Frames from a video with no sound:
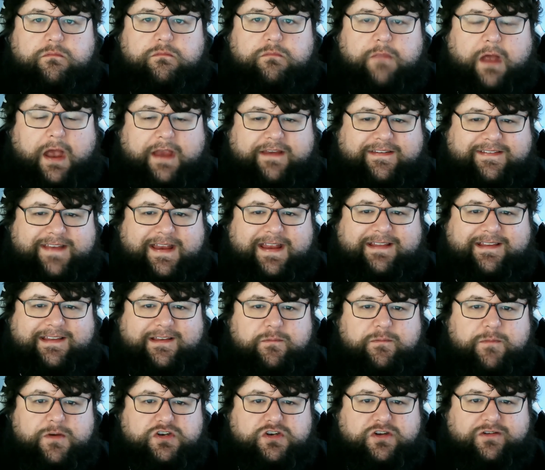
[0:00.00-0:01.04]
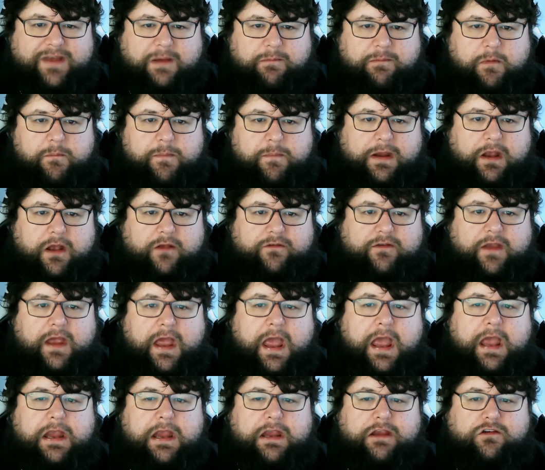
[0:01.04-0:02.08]
I say it's his mission statement because
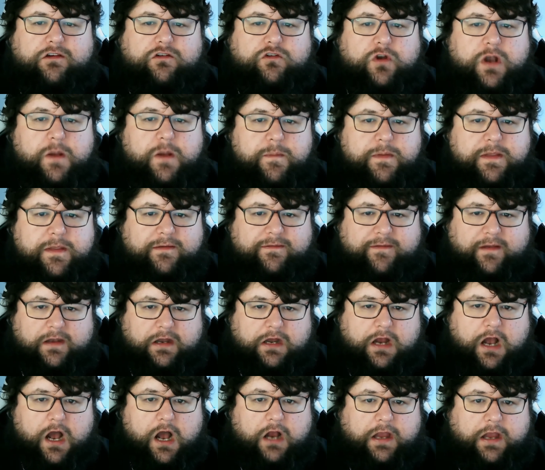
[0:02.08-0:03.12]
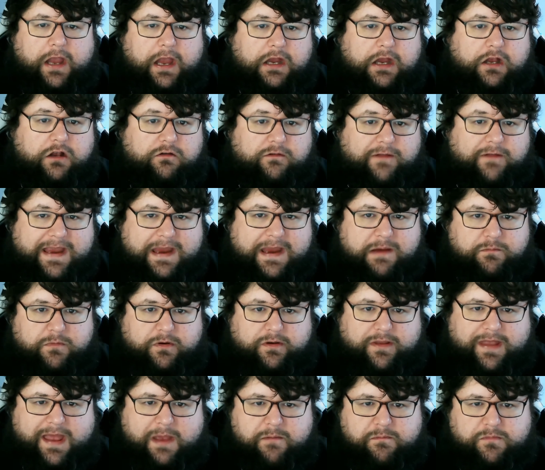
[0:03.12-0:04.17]
he stood up in the synagogue and claimed
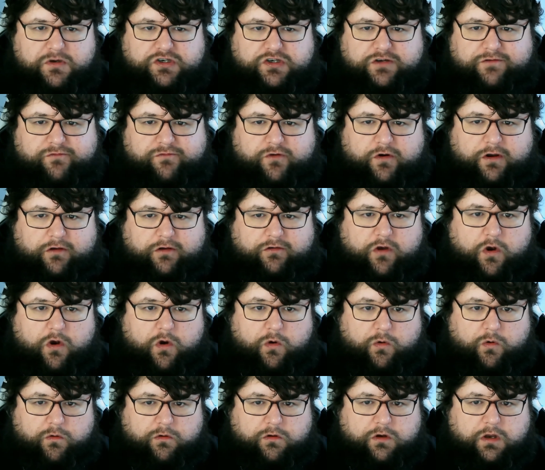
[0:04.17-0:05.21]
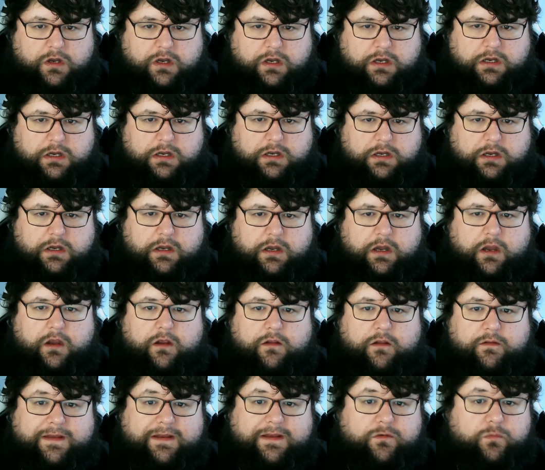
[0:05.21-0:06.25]
that mission for his
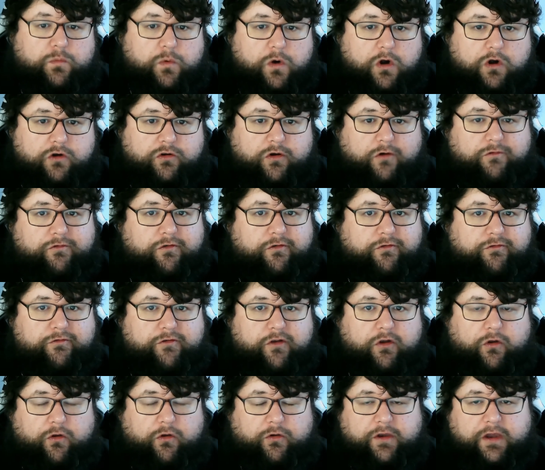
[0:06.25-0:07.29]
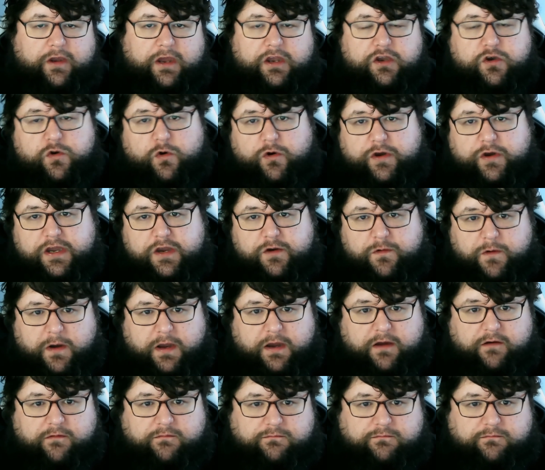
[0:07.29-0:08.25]
own. These words are fulfilled in your hearing.